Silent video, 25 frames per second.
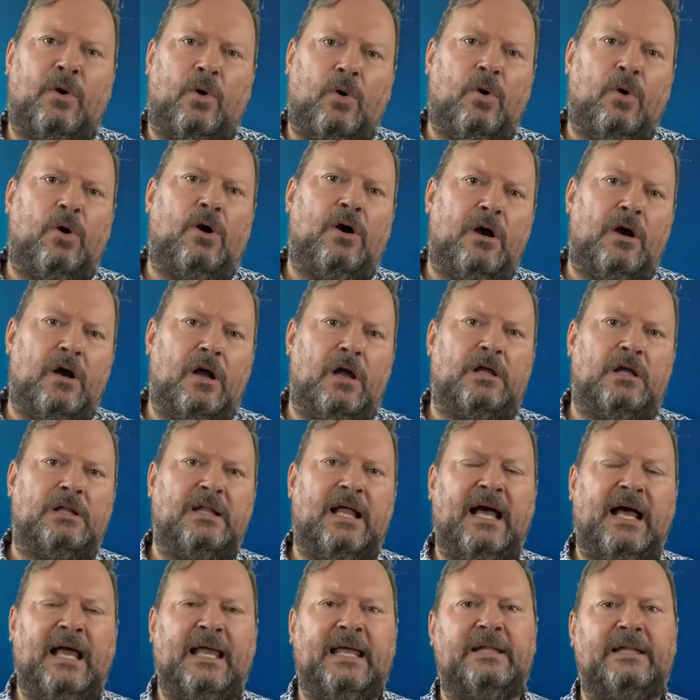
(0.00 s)
or a
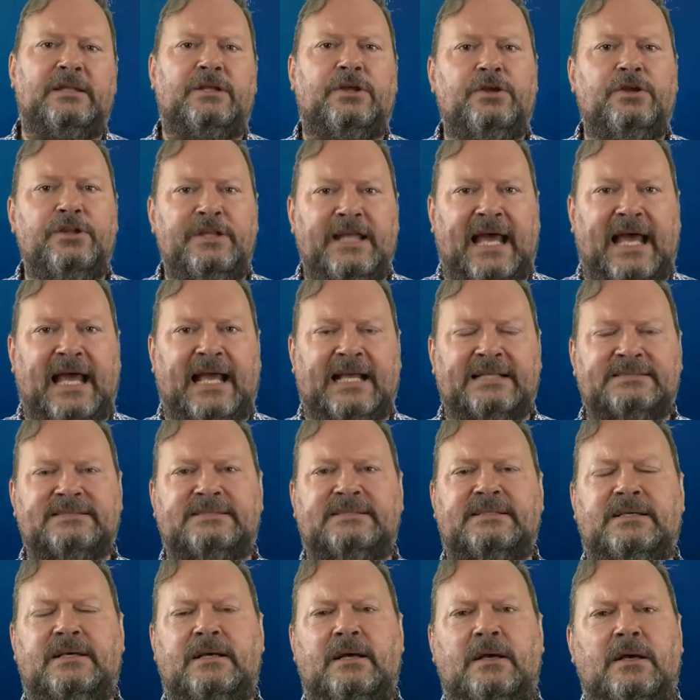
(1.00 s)
client could ask,